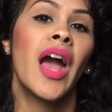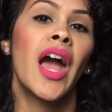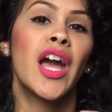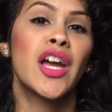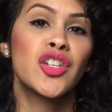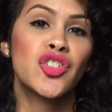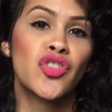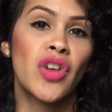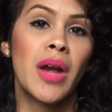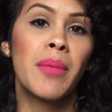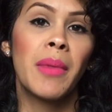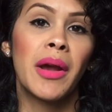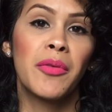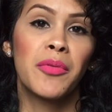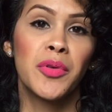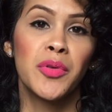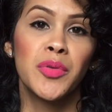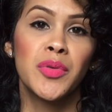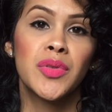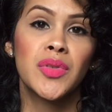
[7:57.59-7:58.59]
and dry my
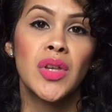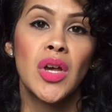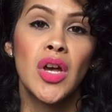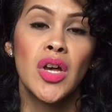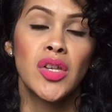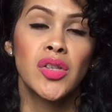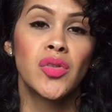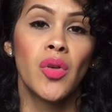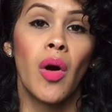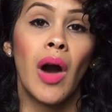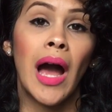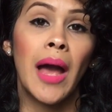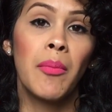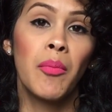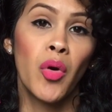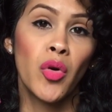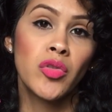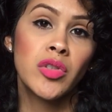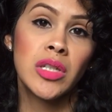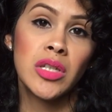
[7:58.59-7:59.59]
roots. So I
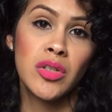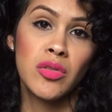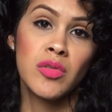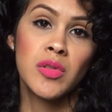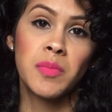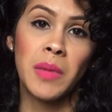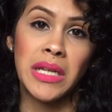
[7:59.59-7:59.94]
mostly use